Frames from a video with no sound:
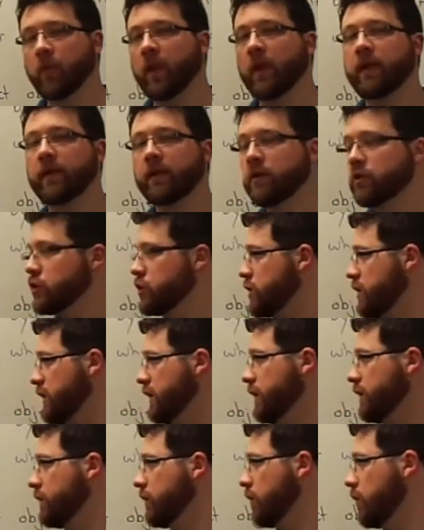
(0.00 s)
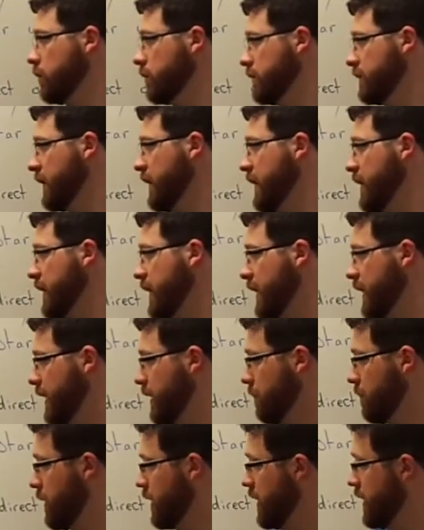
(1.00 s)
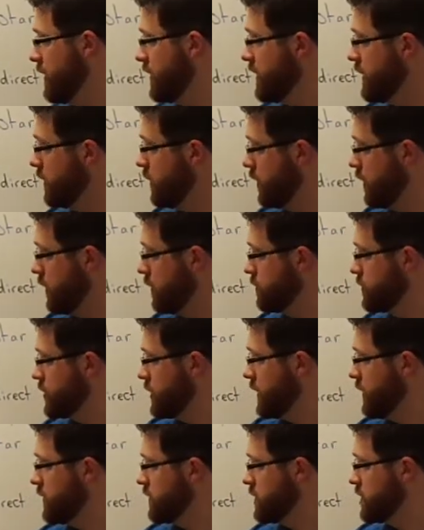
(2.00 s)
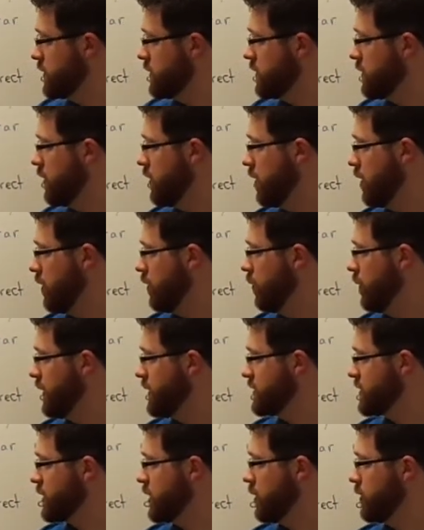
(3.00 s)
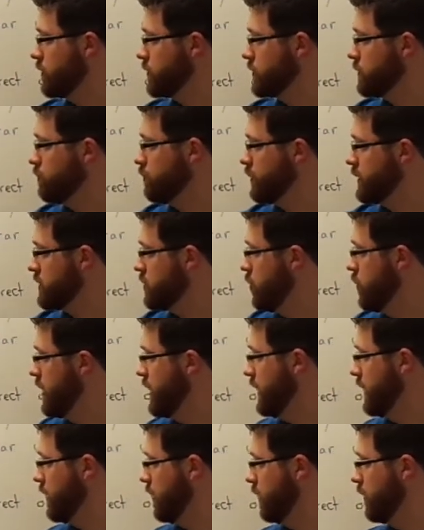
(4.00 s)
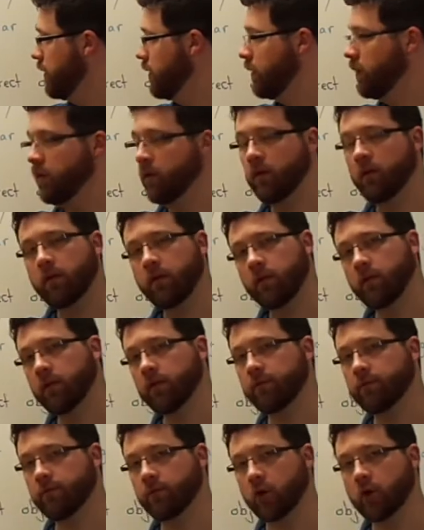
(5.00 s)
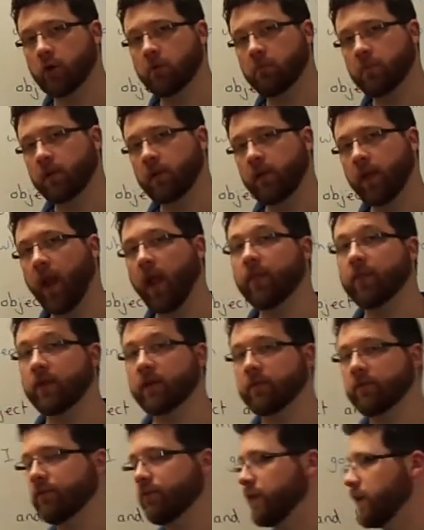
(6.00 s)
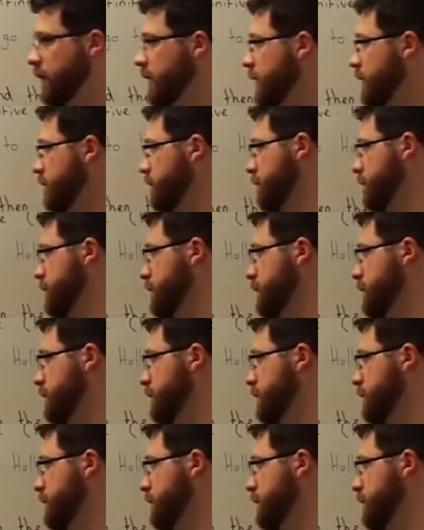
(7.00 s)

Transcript: And she told him. The object always goes between the verb and the infinitive.